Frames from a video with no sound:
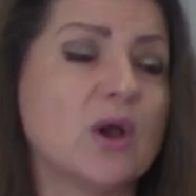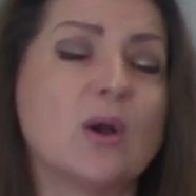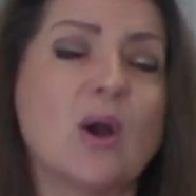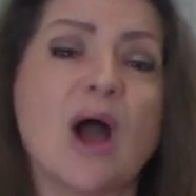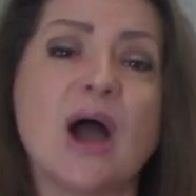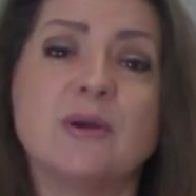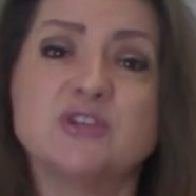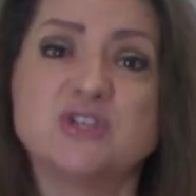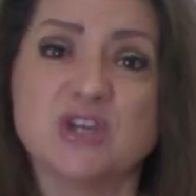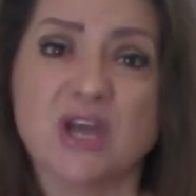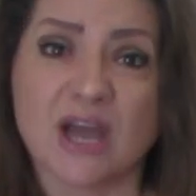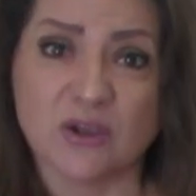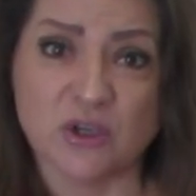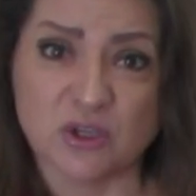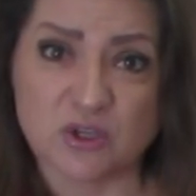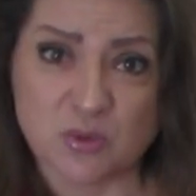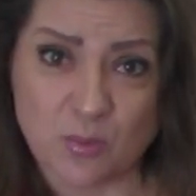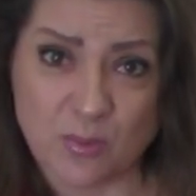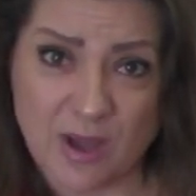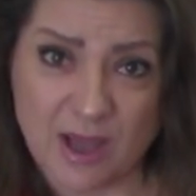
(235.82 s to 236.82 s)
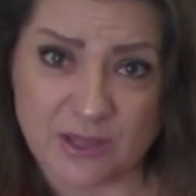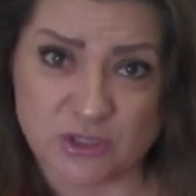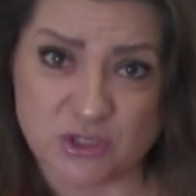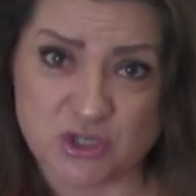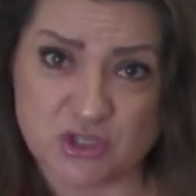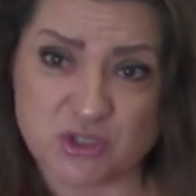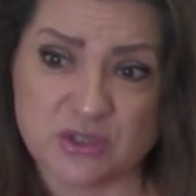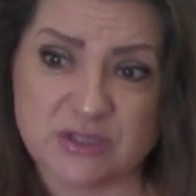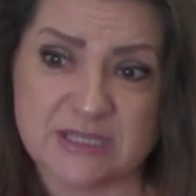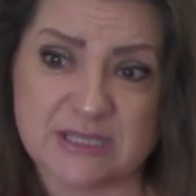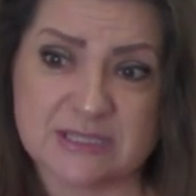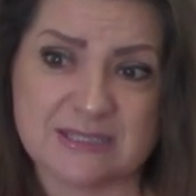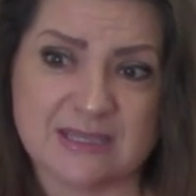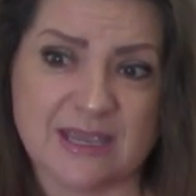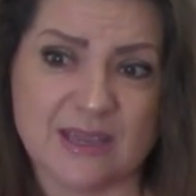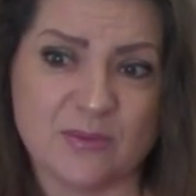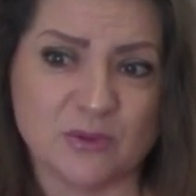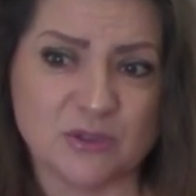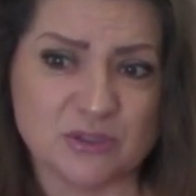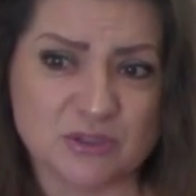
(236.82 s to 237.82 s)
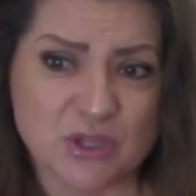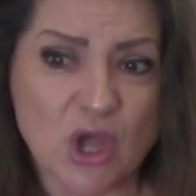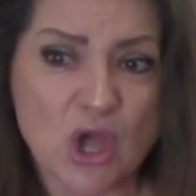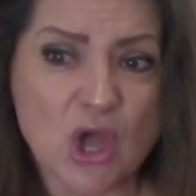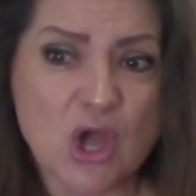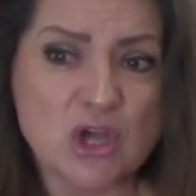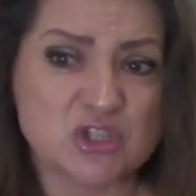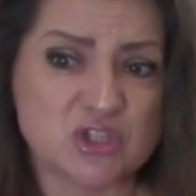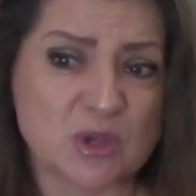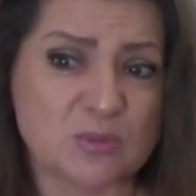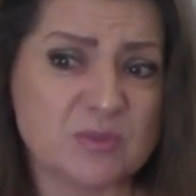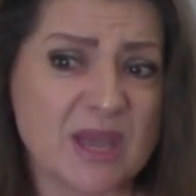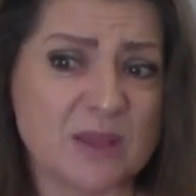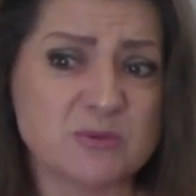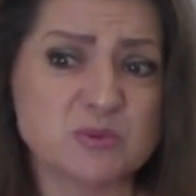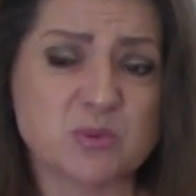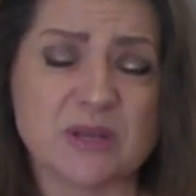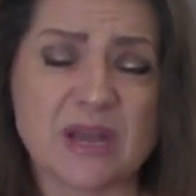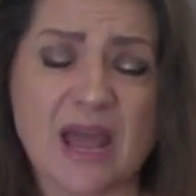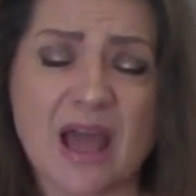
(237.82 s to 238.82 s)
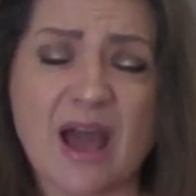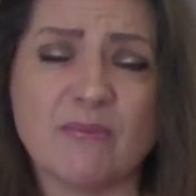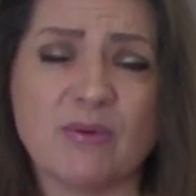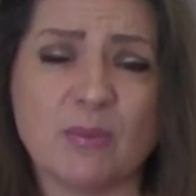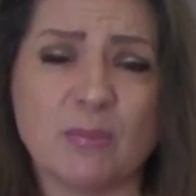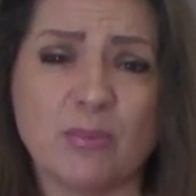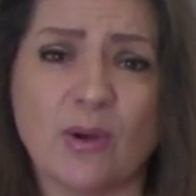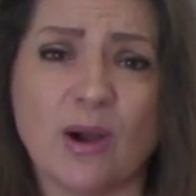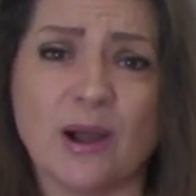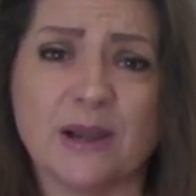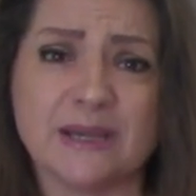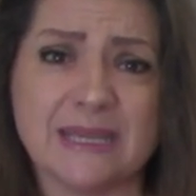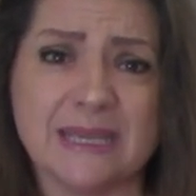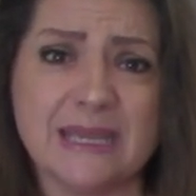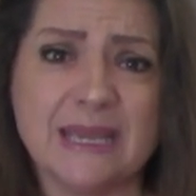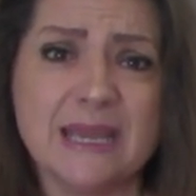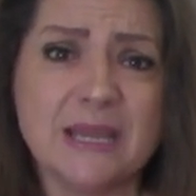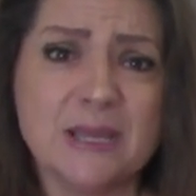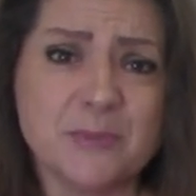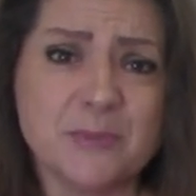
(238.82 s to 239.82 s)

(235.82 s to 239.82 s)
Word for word: how to have good manners on the tables. Sometimes when I have a party,